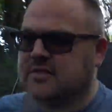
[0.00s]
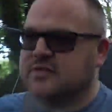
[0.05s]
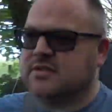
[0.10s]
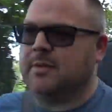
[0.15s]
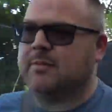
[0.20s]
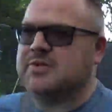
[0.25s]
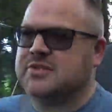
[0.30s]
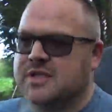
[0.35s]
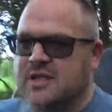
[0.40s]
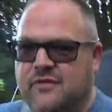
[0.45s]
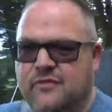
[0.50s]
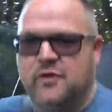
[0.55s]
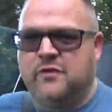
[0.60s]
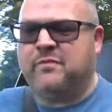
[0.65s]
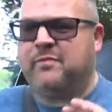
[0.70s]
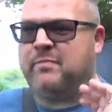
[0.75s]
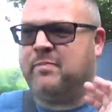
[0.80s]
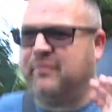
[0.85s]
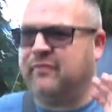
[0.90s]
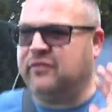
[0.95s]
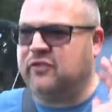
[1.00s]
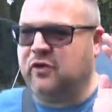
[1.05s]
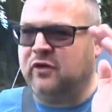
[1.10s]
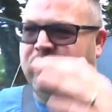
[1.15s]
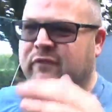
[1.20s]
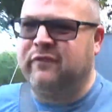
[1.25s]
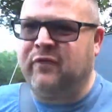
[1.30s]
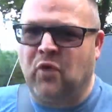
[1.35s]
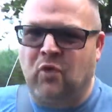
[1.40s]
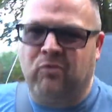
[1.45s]
Someone said if you
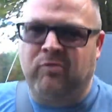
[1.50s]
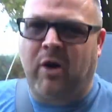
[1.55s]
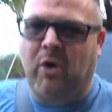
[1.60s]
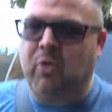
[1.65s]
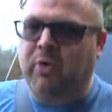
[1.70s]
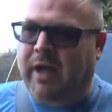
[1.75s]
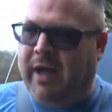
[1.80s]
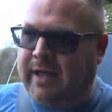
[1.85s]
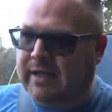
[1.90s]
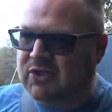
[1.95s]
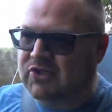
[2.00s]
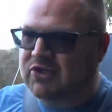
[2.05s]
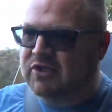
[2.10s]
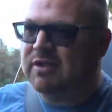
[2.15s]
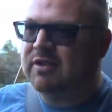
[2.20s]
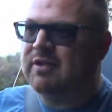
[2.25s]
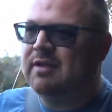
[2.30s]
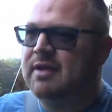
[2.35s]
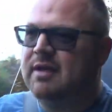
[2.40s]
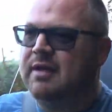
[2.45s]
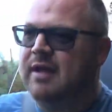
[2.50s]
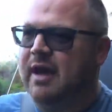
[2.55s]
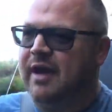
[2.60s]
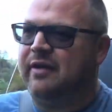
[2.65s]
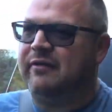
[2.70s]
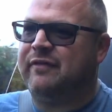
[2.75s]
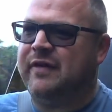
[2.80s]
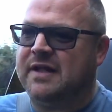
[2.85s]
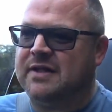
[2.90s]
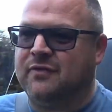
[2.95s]
do full roll cage
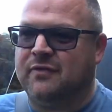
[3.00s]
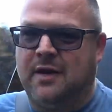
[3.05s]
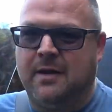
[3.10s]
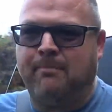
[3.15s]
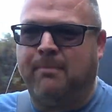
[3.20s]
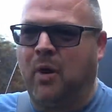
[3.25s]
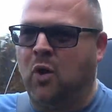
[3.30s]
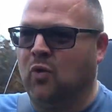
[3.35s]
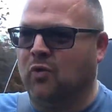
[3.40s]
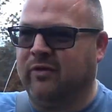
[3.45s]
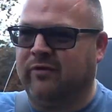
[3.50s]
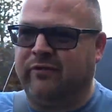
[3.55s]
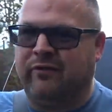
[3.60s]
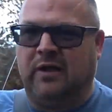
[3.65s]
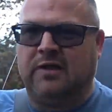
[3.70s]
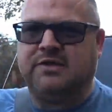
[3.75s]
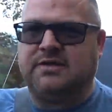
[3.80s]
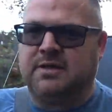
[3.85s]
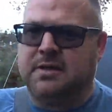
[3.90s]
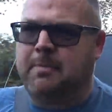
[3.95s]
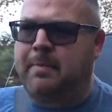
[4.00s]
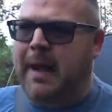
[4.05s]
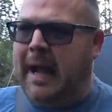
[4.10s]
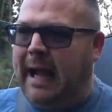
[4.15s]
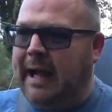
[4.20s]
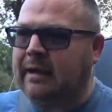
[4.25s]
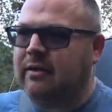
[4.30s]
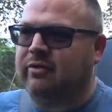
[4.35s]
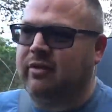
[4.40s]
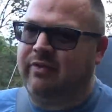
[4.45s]
and effectively bolt the front to the
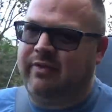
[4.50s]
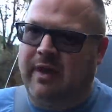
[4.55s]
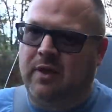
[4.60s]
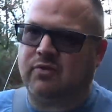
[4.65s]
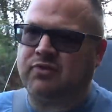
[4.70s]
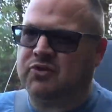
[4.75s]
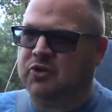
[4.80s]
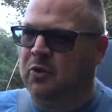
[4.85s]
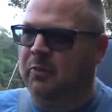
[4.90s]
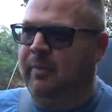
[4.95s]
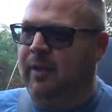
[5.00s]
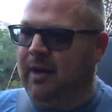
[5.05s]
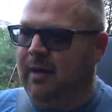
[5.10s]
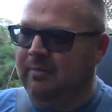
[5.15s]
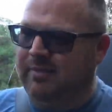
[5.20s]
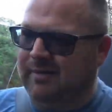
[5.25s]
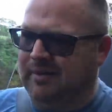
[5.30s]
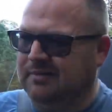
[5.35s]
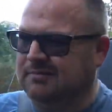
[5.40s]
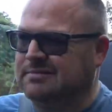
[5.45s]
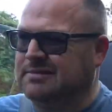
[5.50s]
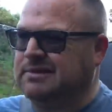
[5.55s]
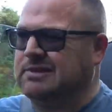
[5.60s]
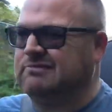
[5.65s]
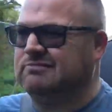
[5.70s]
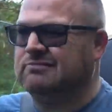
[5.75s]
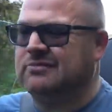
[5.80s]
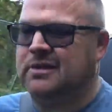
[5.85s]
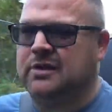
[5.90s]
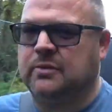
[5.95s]
back, then that will stop that, but I
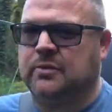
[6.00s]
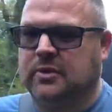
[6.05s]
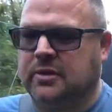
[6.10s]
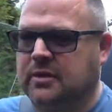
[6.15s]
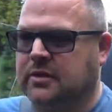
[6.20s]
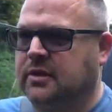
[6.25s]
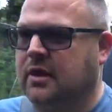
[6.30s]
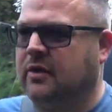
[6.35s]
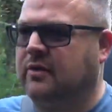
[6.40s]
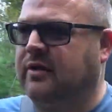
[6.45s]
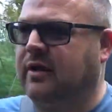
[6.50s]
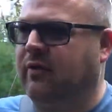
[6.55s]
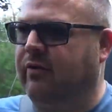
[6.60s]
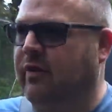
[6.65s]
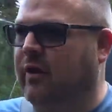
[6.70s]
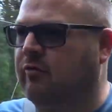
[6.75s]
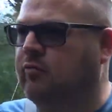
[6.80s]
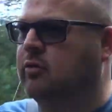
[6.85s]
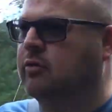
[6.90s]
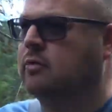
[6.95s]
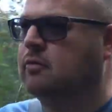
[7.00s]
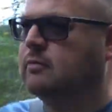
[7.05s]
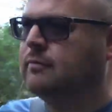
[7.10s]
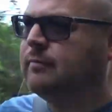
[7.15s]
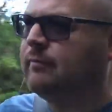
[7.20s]
don't really want to go down that route.